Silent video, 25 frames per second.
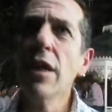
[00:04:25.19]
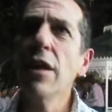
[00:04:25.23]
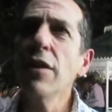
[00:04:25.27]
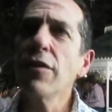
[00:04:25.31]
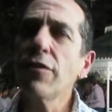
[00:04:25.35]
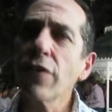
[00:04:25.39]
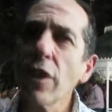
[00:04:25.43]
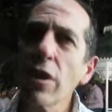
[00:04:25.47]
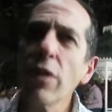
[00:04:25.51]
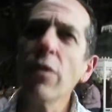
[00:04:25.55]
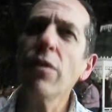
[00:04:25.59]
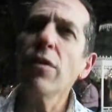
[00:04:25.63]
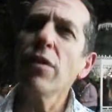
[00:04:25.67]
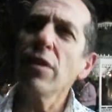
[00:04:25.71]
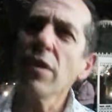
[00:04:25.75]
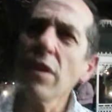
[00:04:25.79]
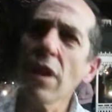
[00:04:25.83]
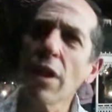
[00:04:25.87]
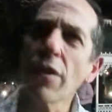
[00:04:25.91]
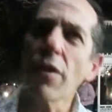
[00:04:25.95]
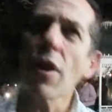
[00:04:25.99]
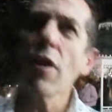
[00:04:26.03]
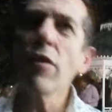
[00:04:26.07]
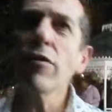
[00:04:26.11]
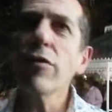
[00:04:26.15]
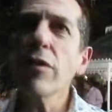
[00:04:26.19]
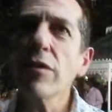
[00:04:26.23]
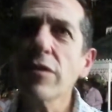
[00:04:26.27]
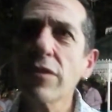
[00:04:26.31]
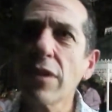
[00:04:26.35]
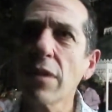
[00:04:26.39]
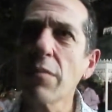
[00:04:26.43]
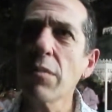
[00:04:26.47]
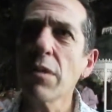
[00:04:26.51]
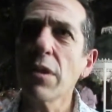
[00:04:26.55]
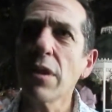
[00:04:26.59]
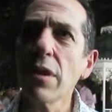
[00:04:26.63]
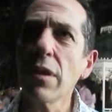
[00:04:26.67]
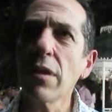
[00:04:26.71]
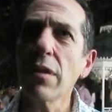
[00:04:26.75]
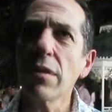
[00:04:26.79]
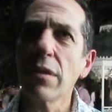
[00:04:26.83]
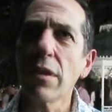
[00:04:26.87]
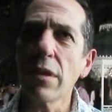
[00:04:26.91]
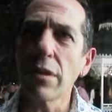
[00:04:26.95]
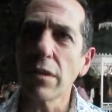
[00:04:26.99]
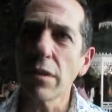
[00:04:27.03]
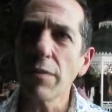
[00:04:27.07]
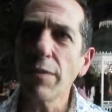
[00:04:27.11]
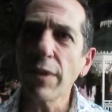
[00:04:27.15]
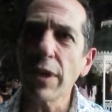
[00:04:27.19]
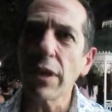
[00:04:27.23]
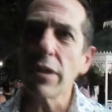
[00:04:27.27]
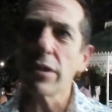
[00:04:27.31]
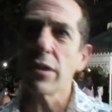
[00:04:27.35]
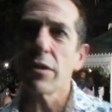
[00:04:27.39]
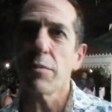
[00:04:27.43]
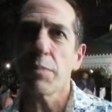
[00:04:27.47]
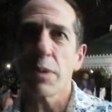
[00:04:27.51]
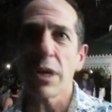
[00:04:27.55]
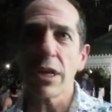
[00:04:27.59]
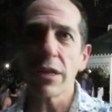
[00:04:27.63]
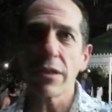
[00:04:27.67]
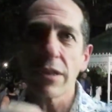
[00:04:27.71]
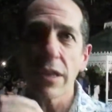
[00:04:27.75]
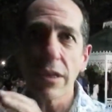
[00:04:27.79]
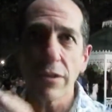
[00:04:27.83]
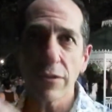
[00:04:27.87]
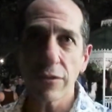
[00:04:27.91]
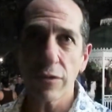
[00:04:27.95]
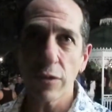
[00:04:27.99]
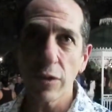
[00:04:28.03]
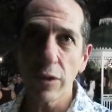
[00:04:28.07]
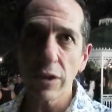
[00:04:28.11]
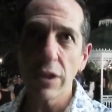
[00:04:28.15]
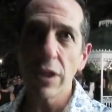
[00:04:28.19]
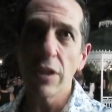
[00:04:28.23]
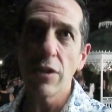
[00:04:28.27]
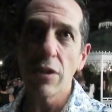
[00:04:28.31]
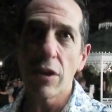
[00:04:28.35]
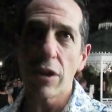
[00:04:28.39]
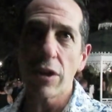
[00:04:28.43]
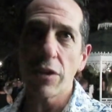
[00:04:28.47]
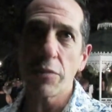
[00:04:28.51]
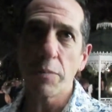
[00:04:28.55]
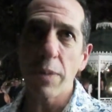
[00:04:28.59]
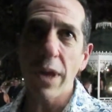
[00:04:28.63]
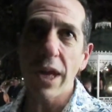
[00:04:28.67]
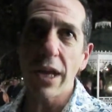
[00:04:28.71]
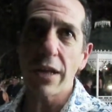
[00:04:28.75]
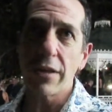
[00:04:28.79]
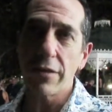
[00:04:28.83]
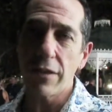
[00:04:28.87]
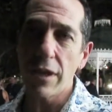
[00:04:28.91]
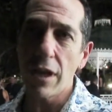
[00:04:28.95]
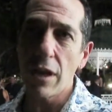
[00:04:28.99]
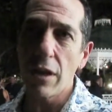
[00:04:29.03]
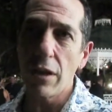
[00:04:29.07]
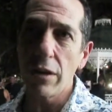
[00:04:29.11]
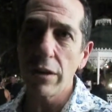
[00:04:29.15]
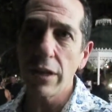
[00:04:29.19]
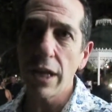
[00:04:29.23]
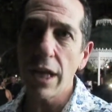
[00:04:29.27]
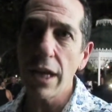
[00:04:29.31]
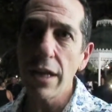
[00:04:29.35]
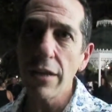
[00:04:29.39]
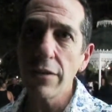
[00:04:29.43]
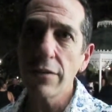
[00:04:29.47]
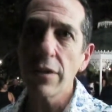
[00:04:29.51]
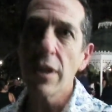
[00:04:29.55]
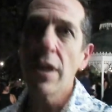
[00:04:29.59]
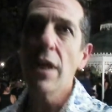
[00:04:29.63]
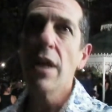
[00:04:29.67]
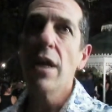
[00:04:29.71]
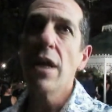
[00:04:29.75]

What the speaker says: So, those are some of the difficulties, but it is certainly not as bad as the old days.